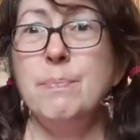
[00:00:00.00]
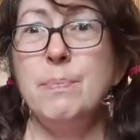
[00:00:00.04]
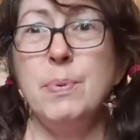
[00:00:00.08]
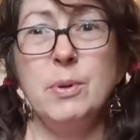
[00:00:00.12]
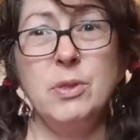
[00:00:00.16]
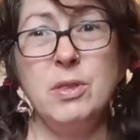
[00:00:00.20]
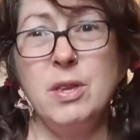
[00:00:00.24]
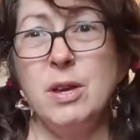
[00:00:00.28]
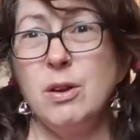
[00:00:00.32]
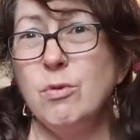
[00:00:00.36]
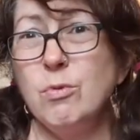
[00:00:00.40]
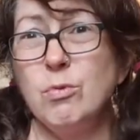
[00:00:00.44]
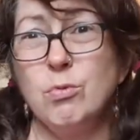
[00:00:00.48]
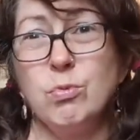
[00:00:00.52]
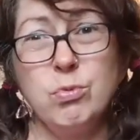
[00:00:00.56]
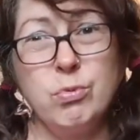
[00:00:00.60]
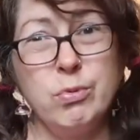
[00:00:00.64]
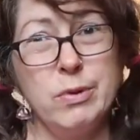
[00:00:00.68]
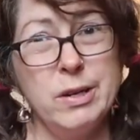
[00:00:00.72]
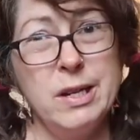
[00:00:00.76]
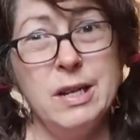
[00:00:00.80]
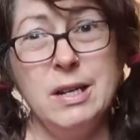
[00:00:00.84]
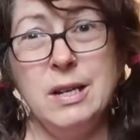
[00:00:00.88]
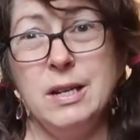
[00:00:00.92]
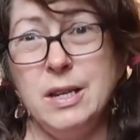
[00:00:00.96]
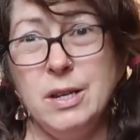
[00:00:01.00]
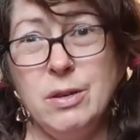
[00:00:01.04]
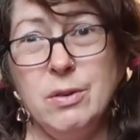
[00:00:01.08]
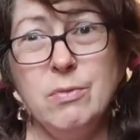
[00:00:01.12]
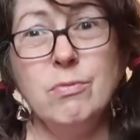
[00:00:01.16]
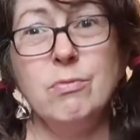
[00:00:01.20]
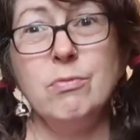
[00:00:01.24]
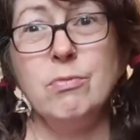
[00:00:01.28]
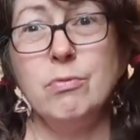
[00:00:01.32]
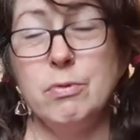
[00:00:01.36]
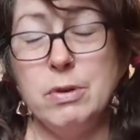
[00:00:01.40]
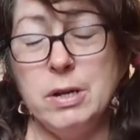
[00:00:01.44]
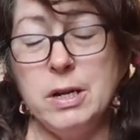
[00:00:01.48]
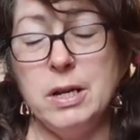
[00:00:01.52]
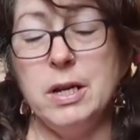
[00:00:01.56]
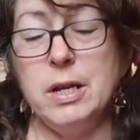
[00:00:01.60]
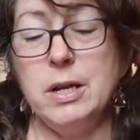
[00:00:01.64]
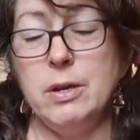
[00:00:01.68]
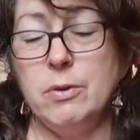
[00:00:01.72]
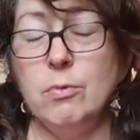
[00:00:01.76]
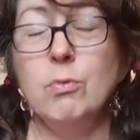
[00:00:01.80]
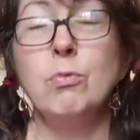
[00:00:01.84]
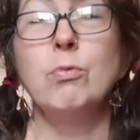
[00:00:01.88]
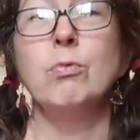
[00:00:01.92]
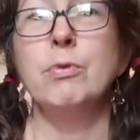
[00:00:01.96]
but they're really,
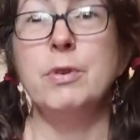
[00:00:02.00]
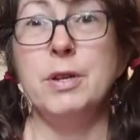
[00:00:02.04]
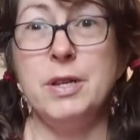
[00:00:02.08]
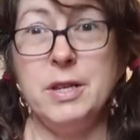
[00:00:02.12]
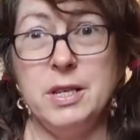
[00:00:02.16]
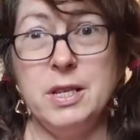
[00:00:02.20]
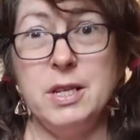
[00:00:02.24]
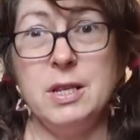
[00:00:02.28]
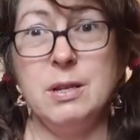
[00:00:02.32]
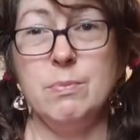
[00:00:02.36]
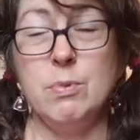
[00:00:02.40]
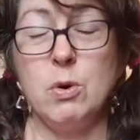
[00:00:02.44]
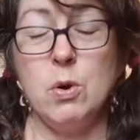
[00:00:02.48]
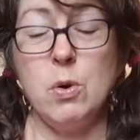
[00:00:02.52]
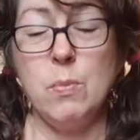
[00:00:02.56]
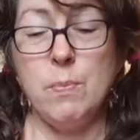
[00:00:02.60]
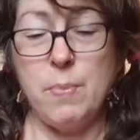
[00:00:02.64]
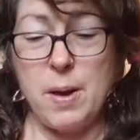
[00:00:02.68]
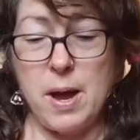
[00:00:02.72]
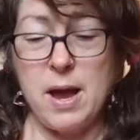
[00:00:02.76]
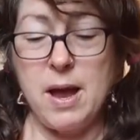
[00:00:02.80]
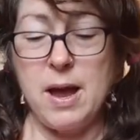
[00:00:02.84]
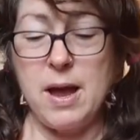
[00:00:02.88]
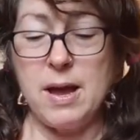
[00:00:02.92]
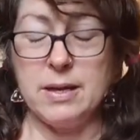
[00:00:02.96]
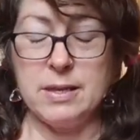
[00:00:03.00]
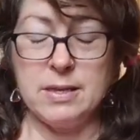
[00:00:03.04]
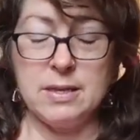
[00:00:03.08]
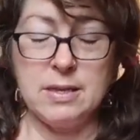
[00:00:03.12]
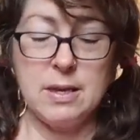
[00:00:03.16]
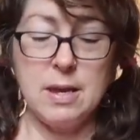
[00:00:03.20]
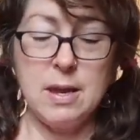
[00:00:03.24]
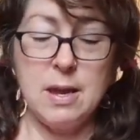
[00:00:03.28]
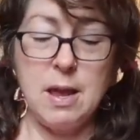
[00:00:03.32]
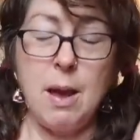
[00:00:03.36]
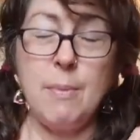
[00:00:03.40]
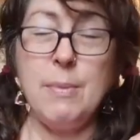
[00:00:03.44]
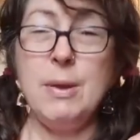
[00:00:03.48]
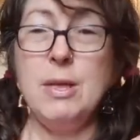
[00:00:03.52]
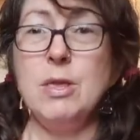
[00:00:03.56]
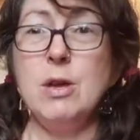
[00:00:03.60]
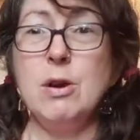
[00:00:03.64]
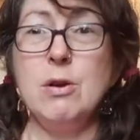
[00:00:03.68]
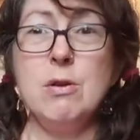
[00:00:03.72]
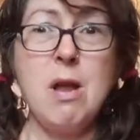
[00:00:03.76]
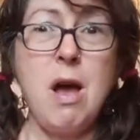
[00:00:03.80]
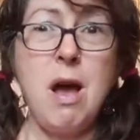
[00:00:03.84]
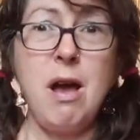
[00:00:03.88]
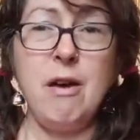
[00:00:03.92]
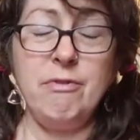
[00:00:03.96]
really reasonable bags. I mean,
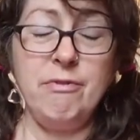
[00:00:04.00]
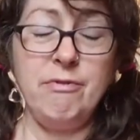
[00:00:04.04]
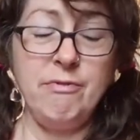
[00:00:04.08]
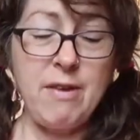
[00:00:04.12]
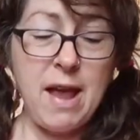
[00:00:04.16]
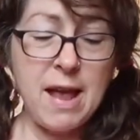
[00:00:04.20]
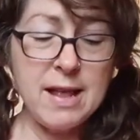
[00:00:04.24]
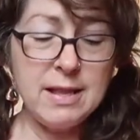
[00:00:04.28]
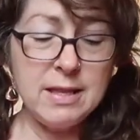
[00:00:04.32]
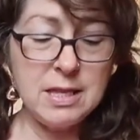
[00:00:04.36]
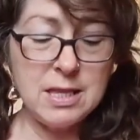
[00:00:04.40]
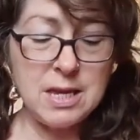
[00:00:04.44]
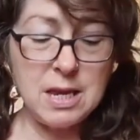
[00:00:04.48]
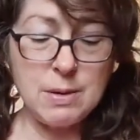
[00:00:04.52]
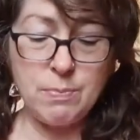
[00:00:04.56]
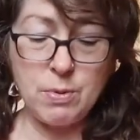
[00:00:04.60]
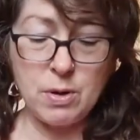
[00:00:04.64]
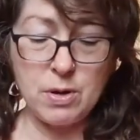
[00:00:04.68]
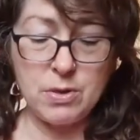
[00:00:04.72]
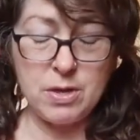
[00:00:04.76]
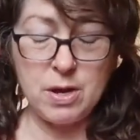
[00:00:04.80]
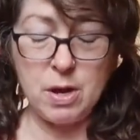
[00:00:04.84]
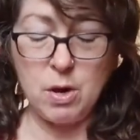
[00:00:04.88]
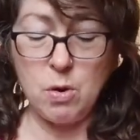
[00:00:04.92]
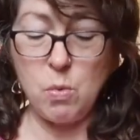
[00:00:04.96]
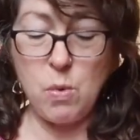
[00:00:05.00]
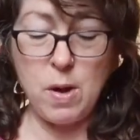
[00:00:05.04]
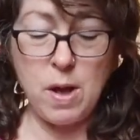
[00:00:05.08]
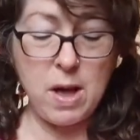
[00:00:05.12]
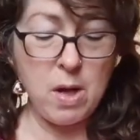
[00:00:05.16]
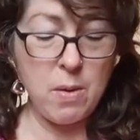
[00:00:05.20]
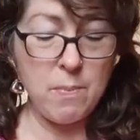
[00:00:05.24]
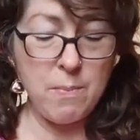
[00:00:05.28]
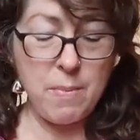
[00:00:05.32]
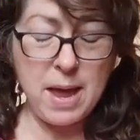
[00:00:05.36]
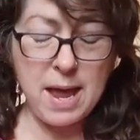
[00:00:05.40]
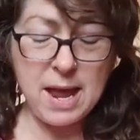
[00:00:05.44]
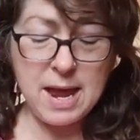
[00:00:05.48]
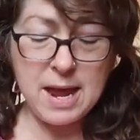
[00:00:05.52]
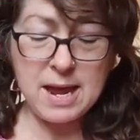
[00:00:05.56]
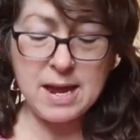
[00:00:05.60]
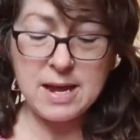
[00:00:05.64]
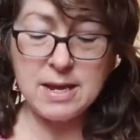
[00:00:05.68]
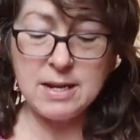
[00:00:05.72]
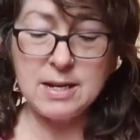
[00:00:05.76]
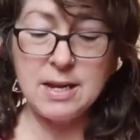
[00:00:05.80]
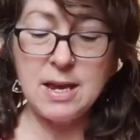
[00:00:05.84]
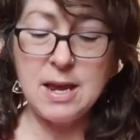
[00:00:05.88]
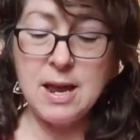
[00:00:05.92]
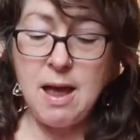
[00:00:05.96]
they're not fancy, but they're well
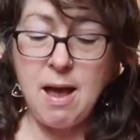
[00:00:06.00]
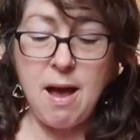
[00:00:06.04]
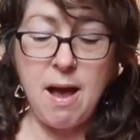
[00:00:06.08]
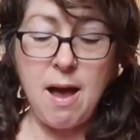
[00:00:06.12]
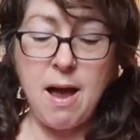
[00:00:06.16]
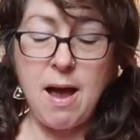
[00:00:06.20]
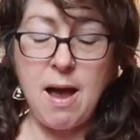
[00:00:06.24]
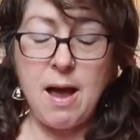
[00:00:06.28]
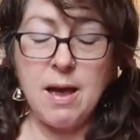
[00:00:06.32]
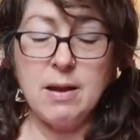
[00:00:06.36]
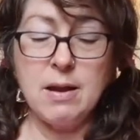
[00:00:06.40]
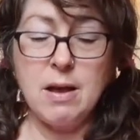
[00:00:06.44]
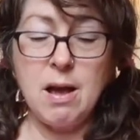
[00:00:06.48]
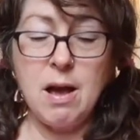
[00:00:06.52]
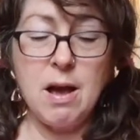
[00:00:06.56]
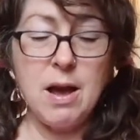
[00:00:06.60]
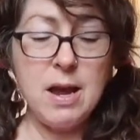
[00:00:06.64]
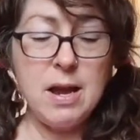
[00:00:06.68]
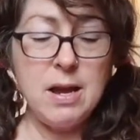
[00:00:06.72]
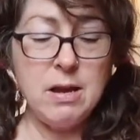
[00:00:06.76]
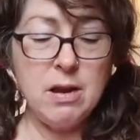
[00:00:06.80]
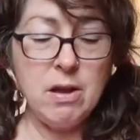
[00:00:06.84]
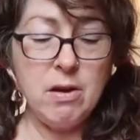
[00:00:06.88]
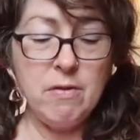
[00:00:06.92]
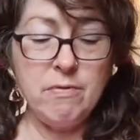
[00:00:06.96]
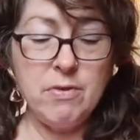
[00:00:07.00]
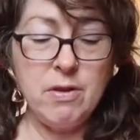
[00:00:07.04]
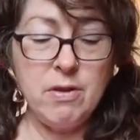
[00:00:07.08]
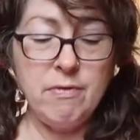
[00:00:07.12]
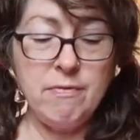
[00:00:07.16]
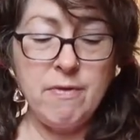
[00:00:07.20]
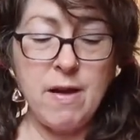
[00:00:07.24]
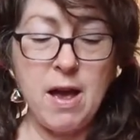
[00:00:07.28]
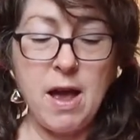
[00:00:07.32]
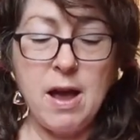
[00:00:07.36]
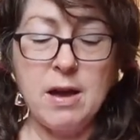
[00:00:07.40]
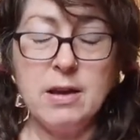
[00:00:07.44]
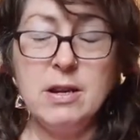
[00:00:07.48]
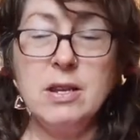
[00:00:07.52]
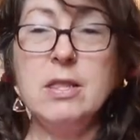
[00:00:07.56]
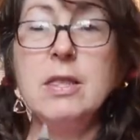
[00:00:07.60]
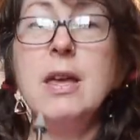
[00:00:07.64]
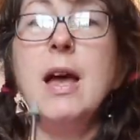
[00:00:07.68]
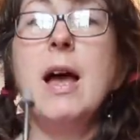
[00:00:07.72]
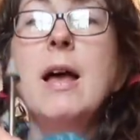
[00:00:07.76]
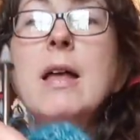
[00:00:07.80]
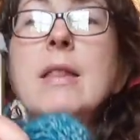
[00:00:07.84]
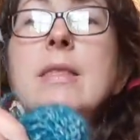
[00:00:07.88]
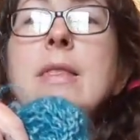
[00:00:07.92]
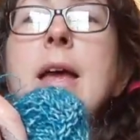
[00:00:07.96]
made. And I love the fact
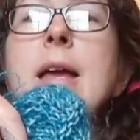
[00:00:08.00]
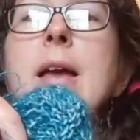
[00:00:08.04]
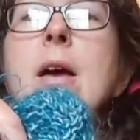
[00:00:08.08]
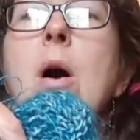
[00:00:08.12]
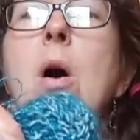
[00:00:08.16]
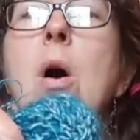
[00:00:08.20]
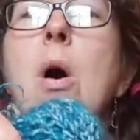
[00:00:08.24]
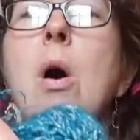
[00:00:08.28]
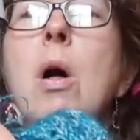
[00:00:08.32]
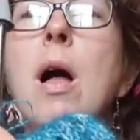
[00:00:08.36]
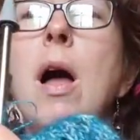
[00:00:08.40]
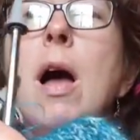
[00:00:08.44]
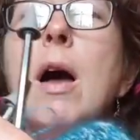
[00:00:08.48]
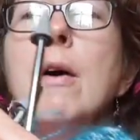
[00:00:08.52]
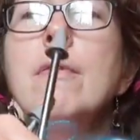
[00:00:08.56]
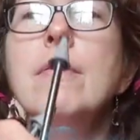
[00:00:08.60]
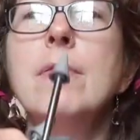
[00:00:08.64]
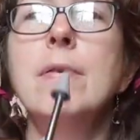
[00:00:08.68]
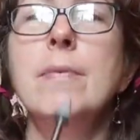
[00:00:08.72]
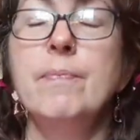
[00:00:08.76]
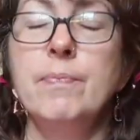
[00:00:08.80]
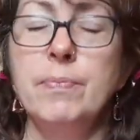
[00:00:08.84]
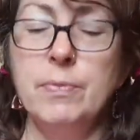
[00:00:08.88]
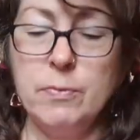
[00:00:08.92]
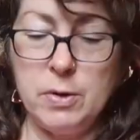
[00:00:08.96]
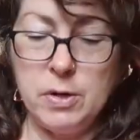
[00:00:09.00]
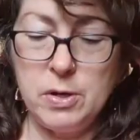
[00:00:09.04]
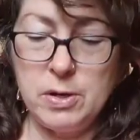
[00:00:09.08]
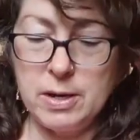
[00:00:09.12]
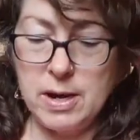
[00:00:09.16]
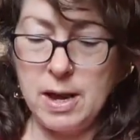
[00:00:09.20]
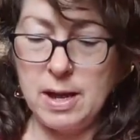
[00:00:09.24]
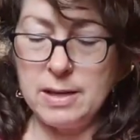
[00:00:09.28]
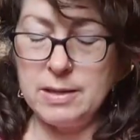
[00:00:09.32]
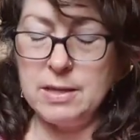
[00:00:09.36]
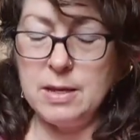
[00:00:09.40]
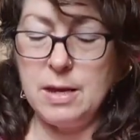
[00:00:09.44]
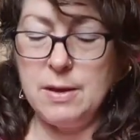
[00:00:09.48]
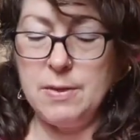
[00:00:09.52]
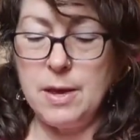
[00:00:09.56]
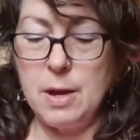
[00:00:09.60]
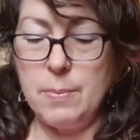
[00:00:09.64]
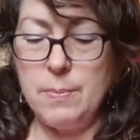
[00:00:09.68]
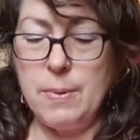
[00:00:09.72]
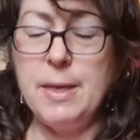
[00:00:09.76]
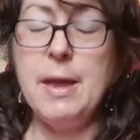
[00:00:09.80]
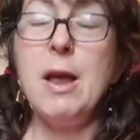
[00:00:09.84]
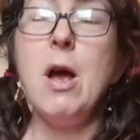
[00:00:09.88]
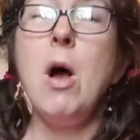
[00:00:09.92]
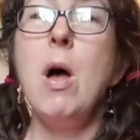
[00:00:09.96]
that they all have, you can't see in
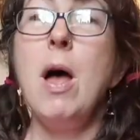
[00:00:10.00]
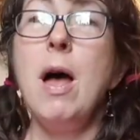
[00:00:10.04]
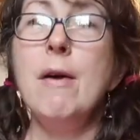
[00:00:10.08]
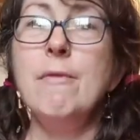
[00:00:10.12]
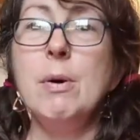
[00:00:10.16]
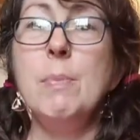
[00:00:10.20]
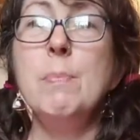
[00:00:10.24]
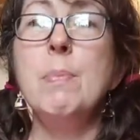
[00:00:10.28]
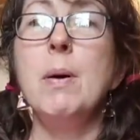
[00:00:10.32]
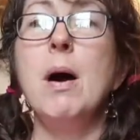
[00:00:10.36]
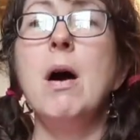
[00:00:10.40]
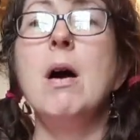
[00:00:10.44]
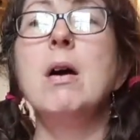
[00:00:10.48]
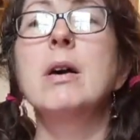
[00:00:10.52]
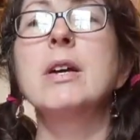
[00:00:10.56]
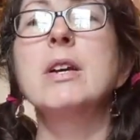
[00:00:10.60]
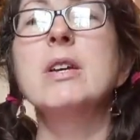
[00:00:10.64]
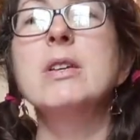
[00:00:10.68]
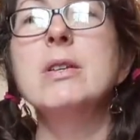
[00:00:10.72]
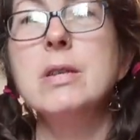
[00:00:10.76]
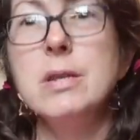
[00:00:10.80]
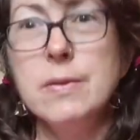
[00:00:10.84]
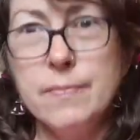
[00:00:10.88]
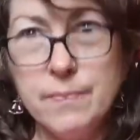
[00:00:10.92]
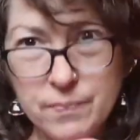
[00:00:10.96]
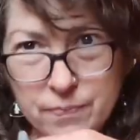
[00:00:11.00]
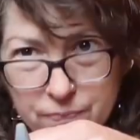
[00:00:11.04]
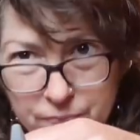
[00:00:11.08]
there, but they all have a pocket.